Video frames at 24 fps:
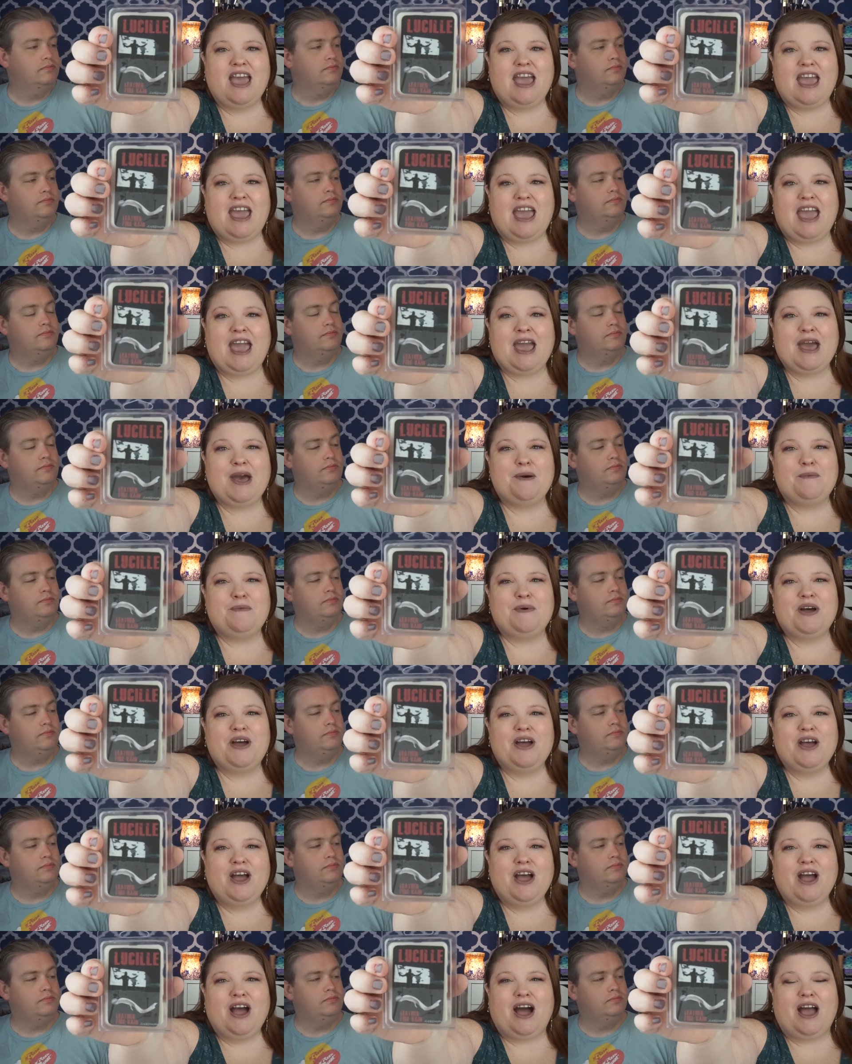Speaker 1: him
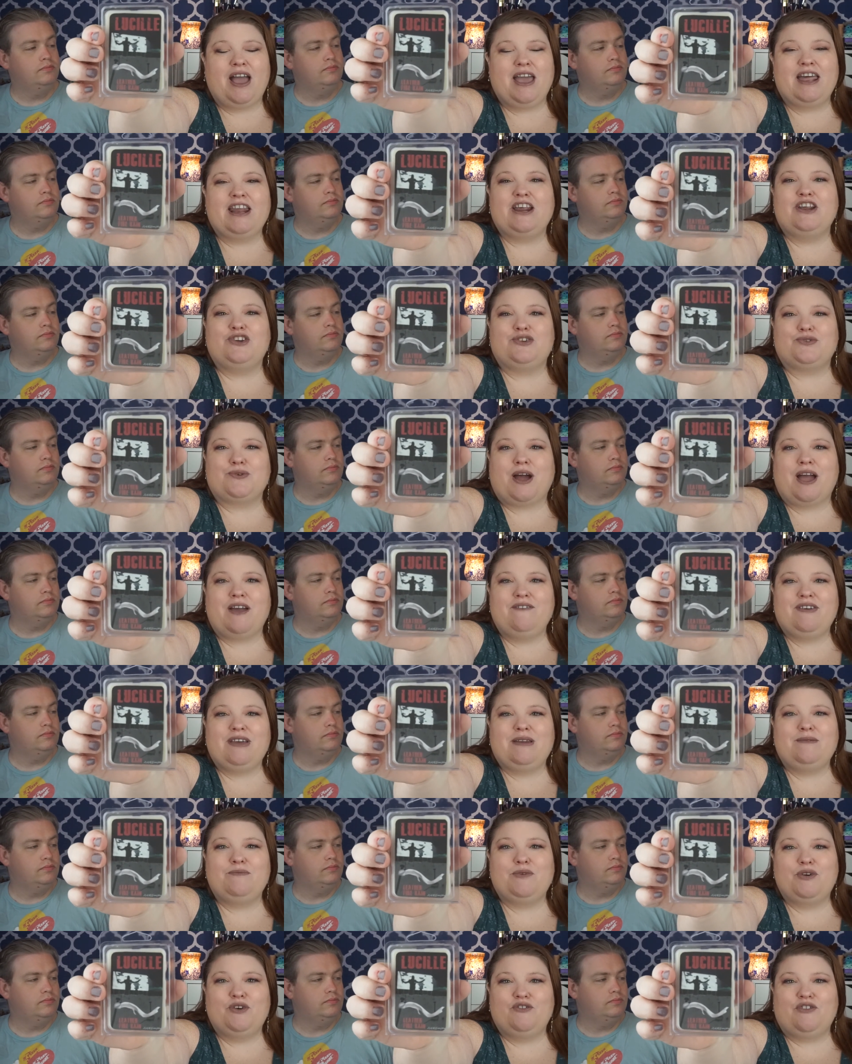in a
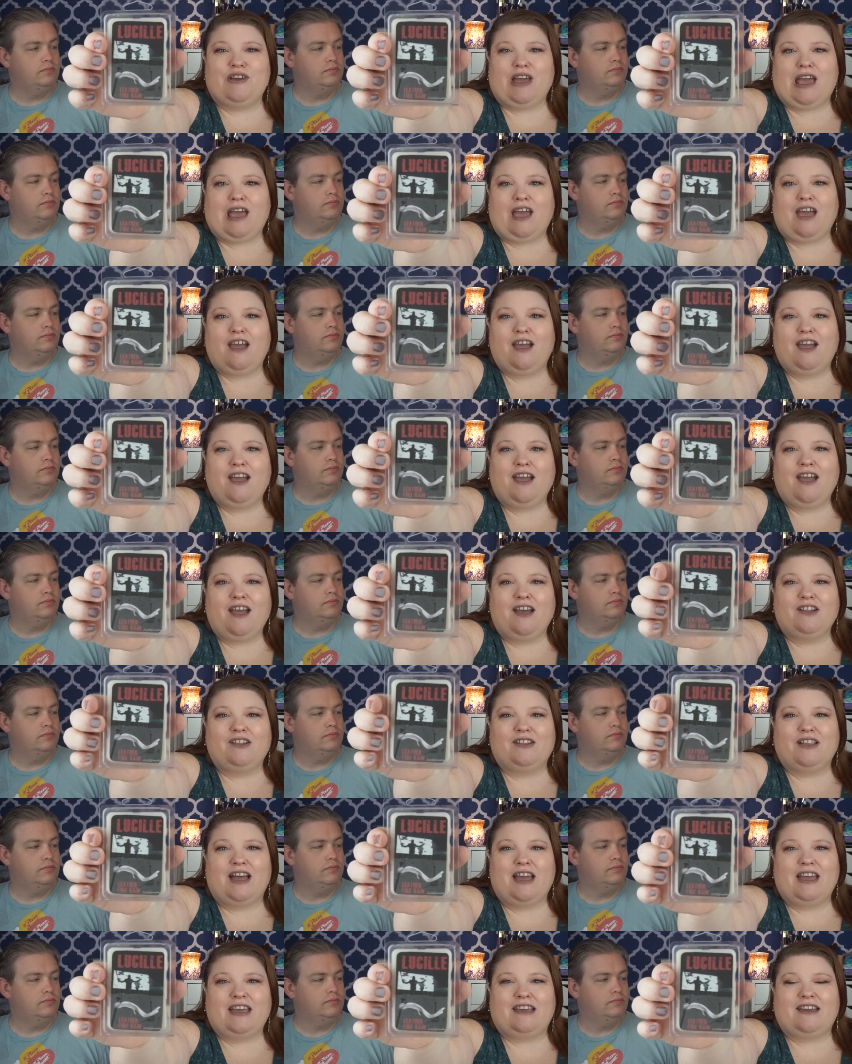drive-in movie.
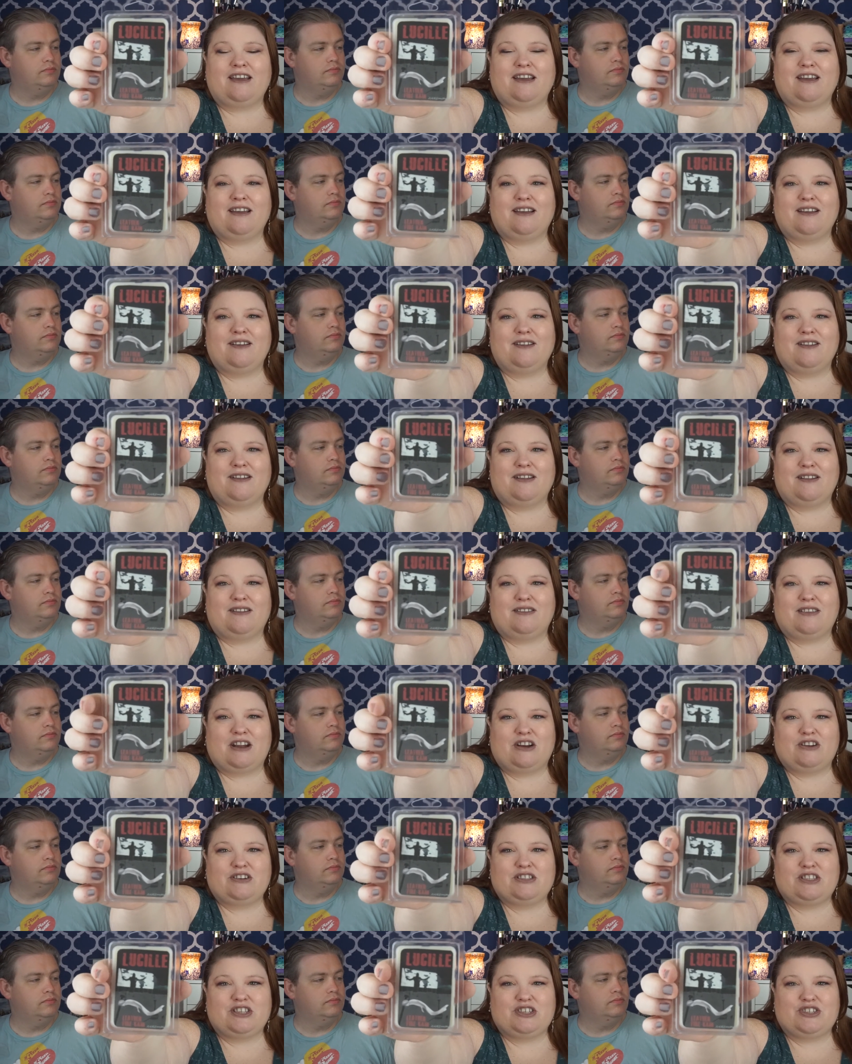Like,
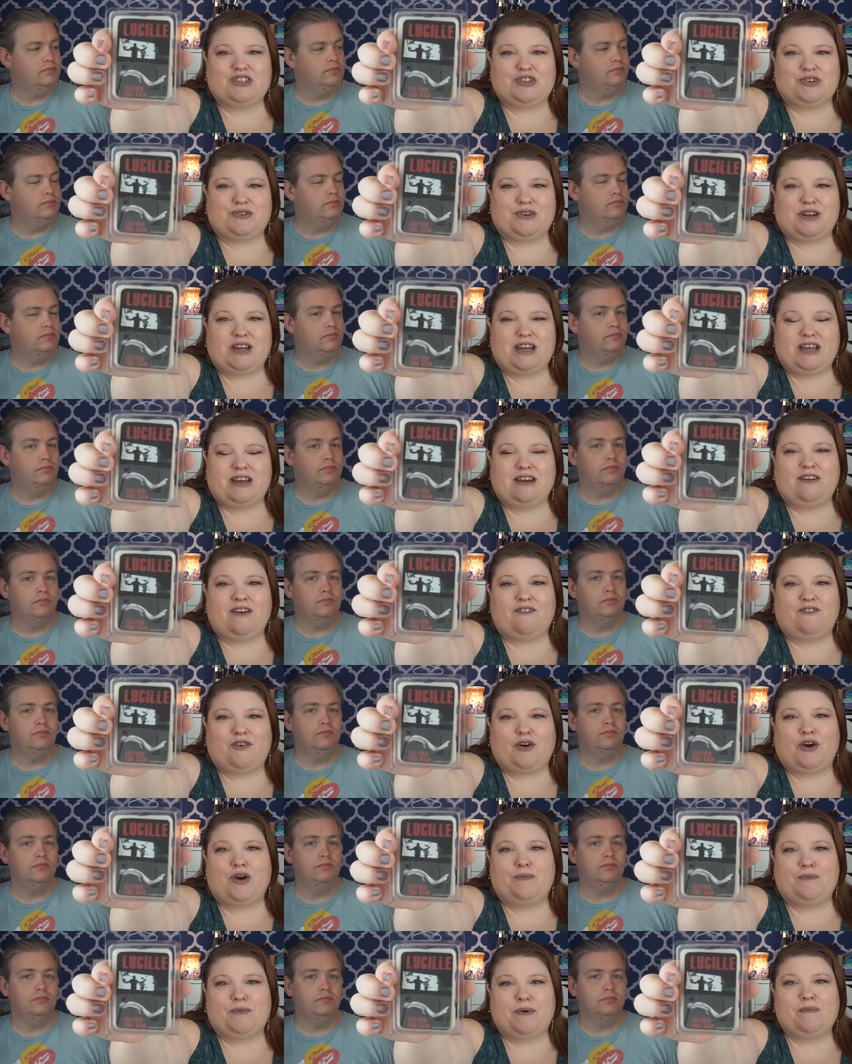there's the screen
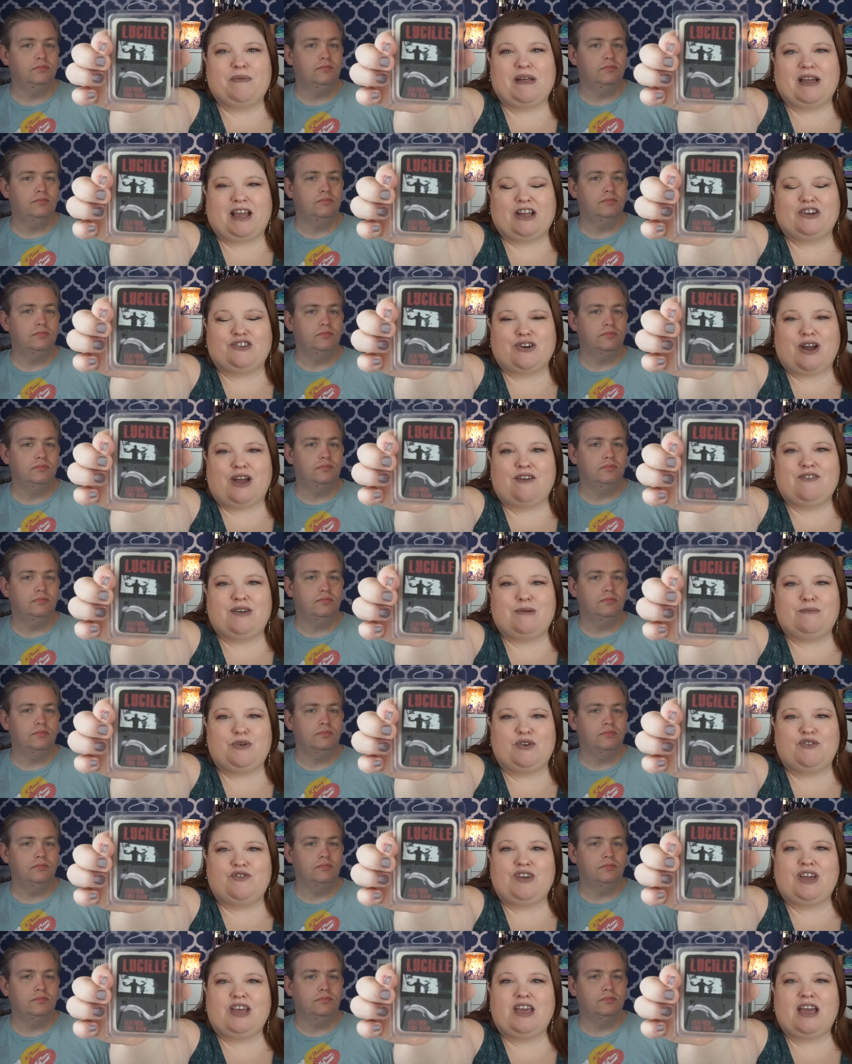for, from like a drive-in
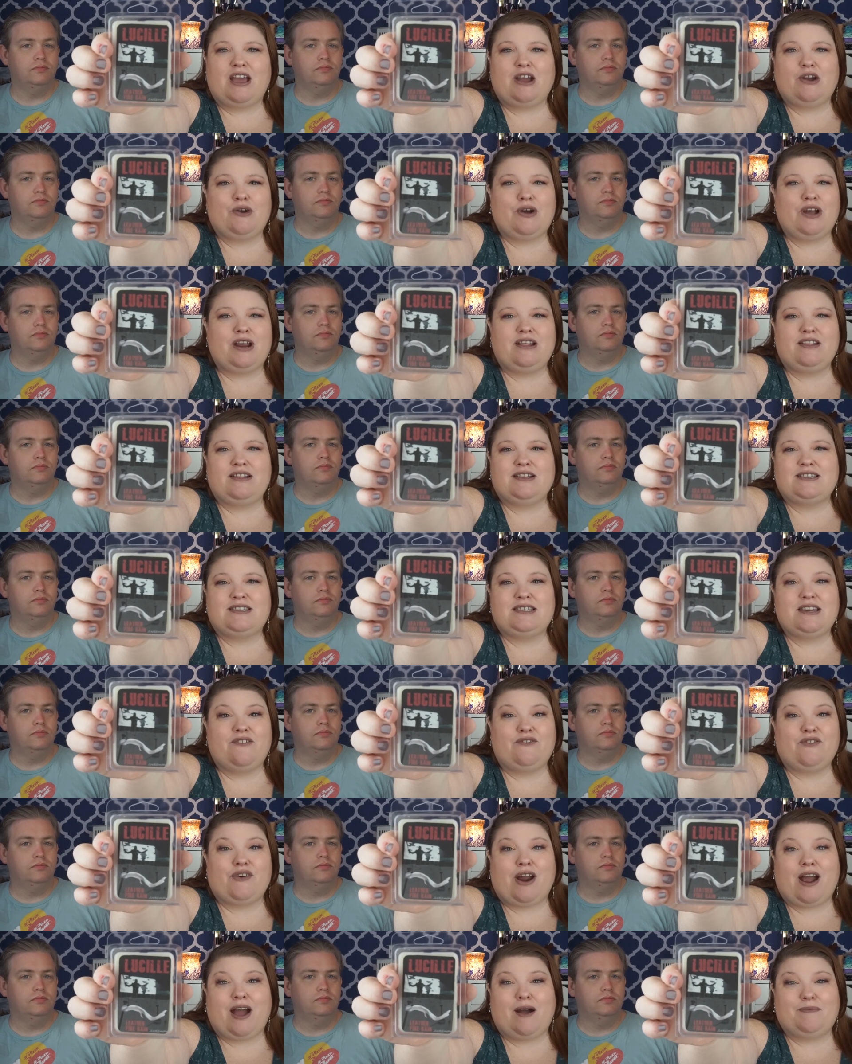movie, and granted this
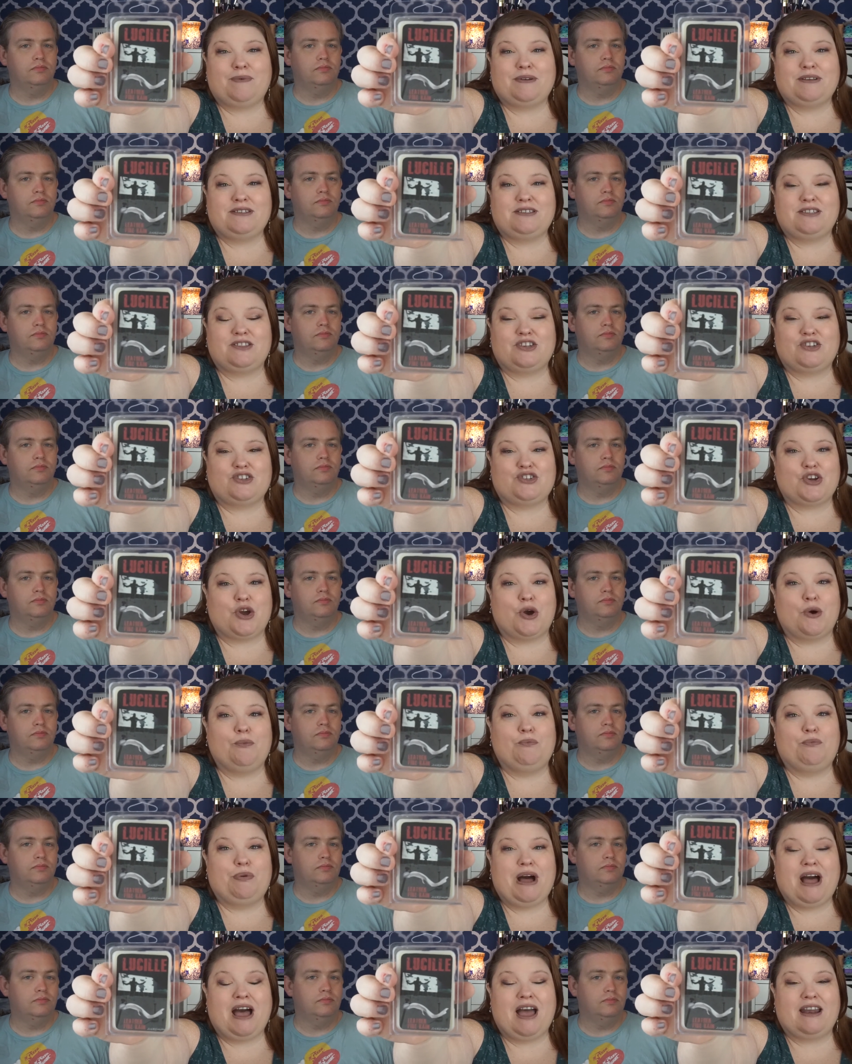never happens in the show,
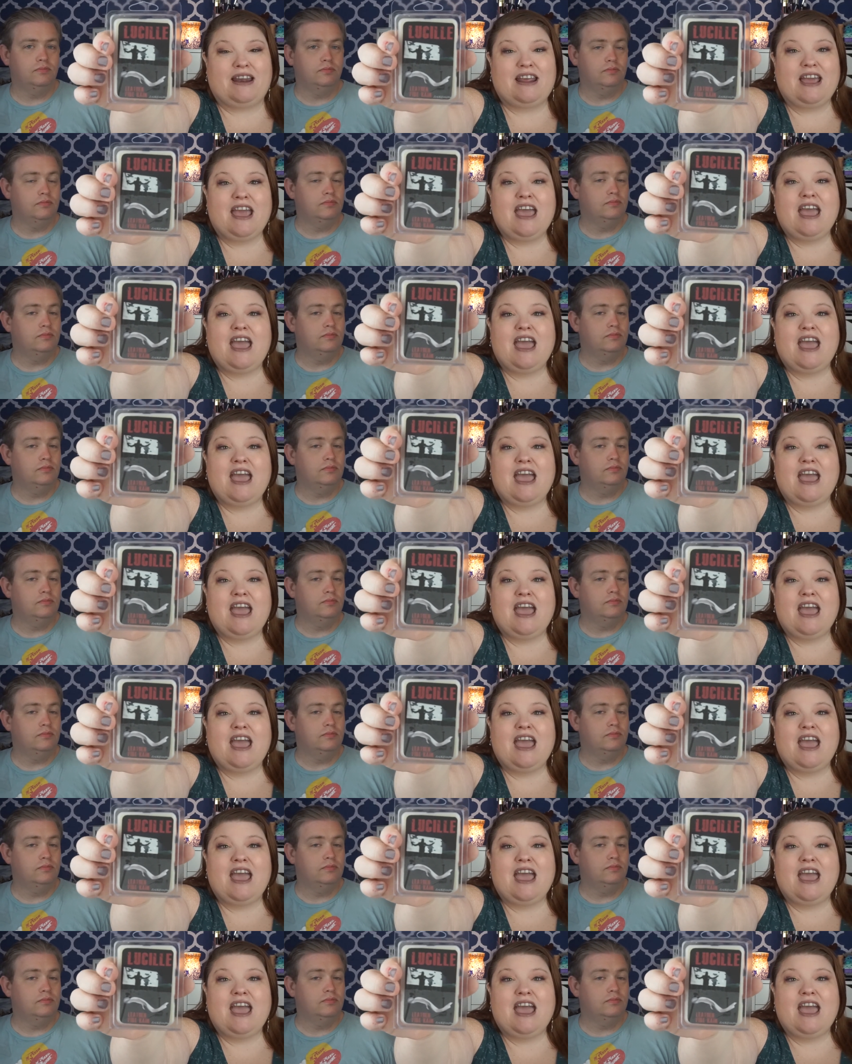but